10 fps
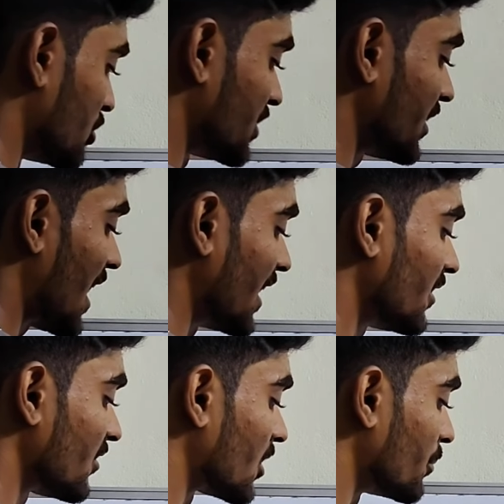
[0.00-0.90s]
position
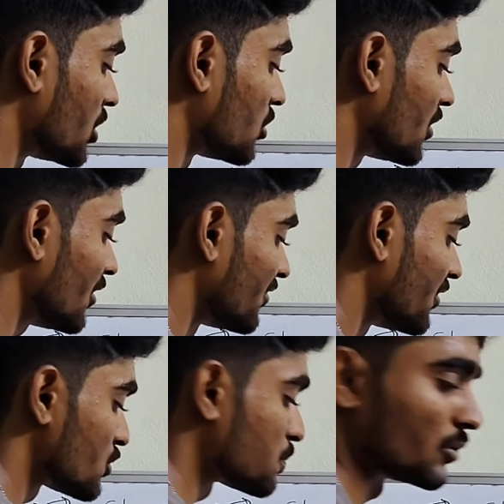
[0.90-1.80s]
and it is coming to the
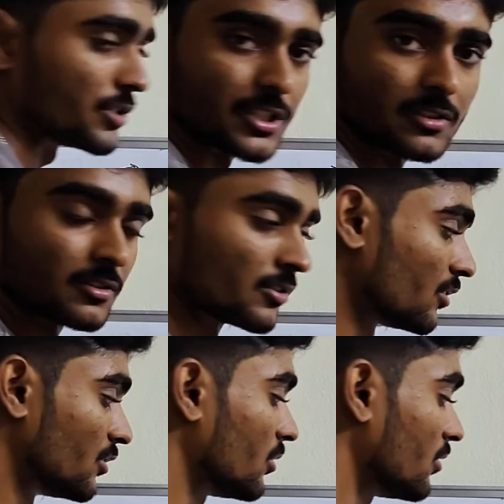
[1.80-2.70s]
first position,
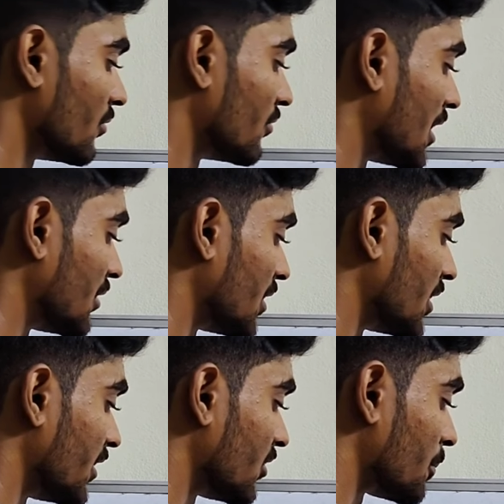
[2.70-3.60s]
so 1
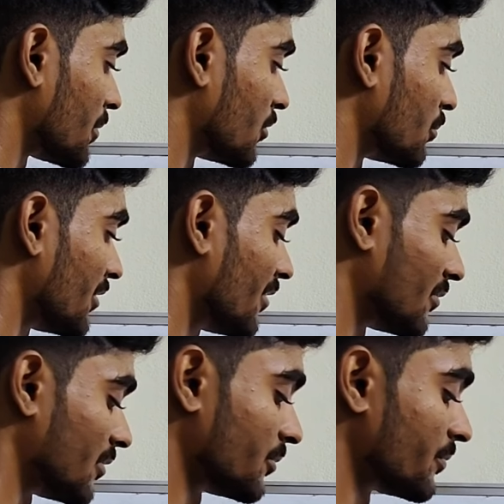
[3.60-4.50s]
1, it is represented by
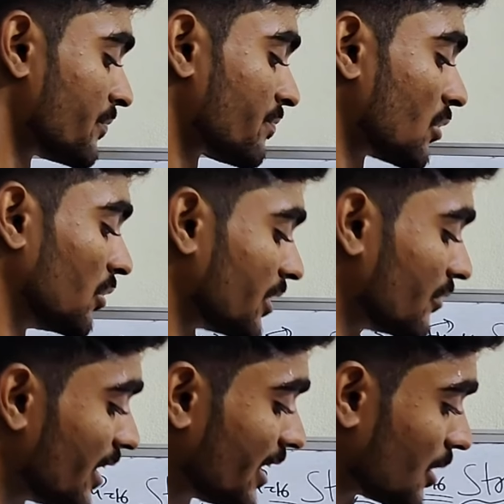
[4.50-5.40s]
1 1.
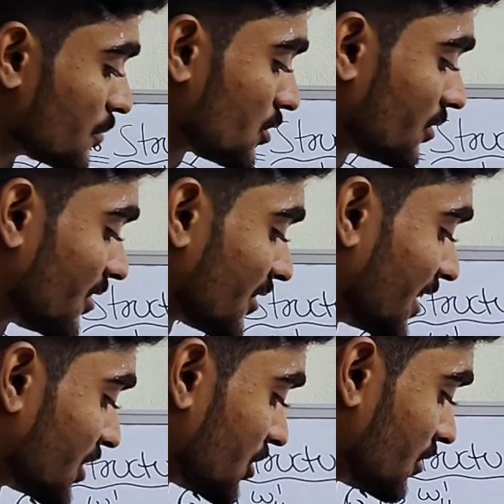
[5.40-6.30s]
Okay, when it comes to this
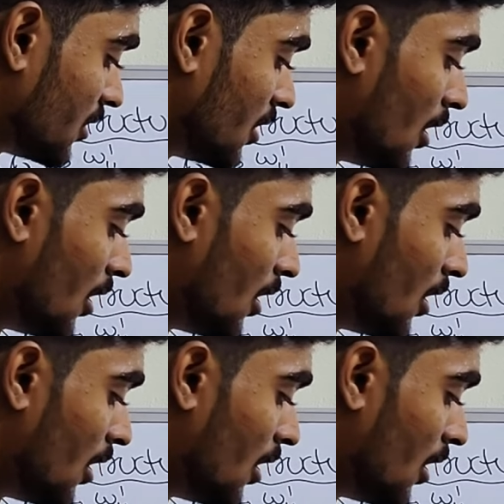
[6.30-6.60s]
connection,